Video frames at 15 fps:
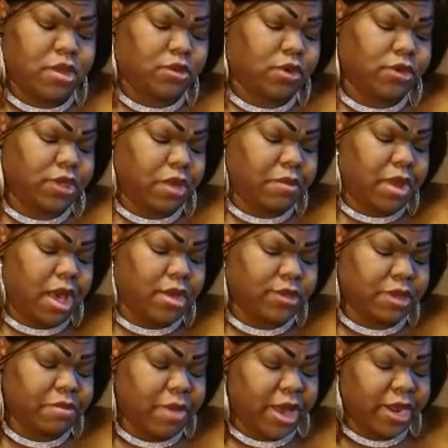So some of y'all,
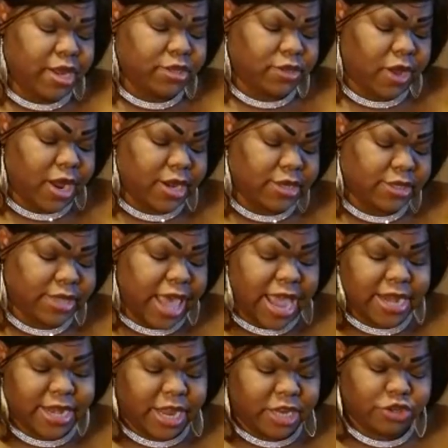somebody is trying to
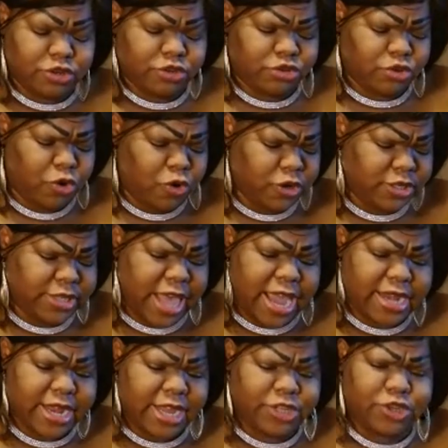stagnate your store,
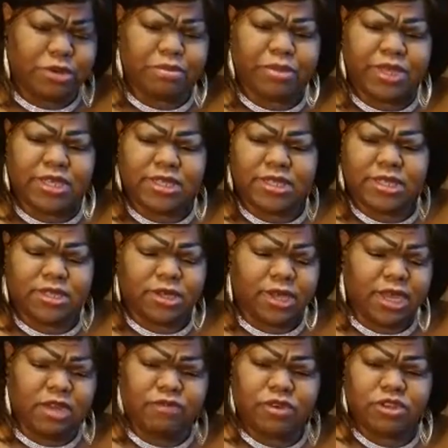stagnate your business, or
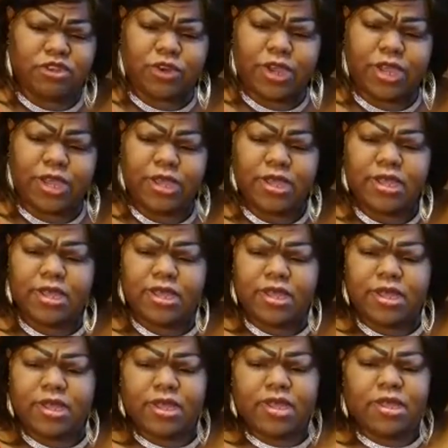infiltrate.
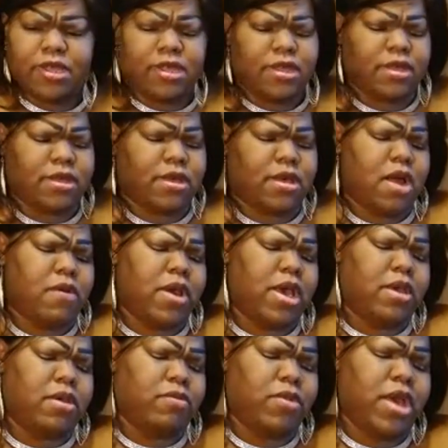All
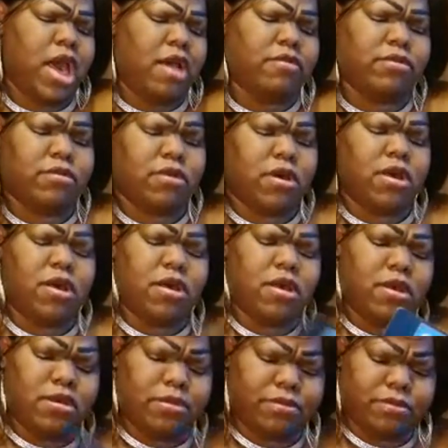right, we have,
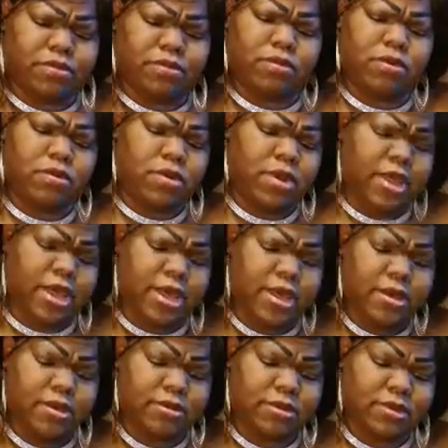who the
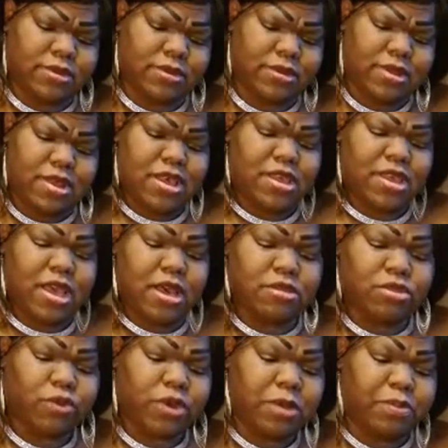hell? Yeah,
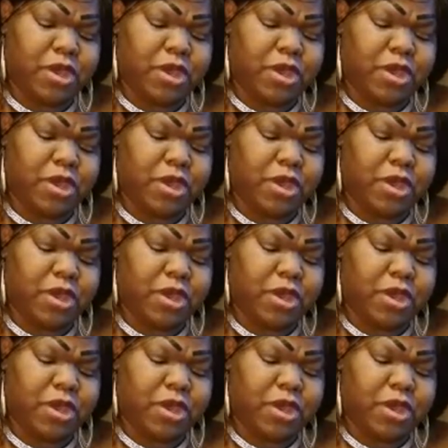3